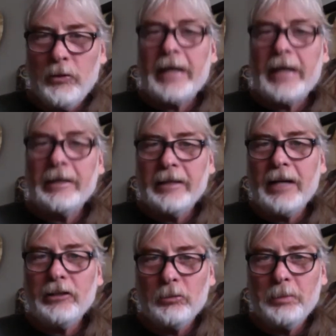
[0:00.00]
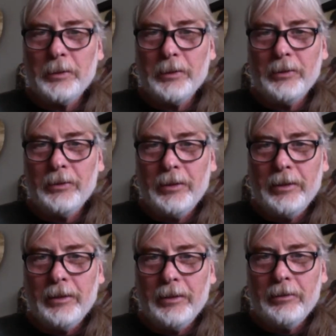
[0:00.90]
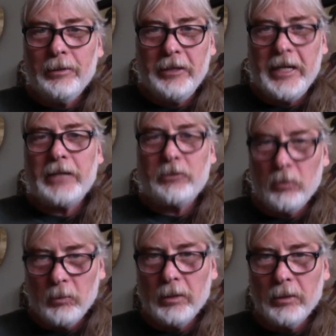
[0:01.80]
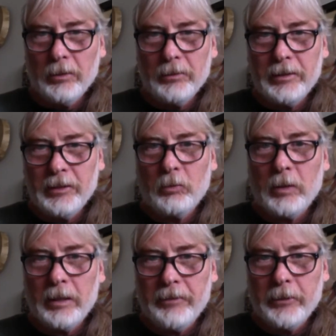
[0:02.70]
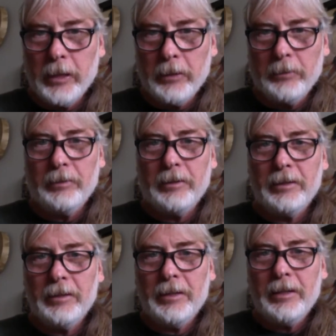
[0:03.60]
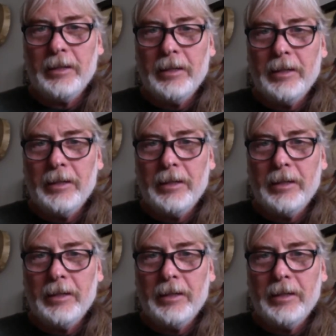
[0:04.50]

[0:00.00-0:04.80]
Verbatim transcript: recognizable to the natural world as one of their own.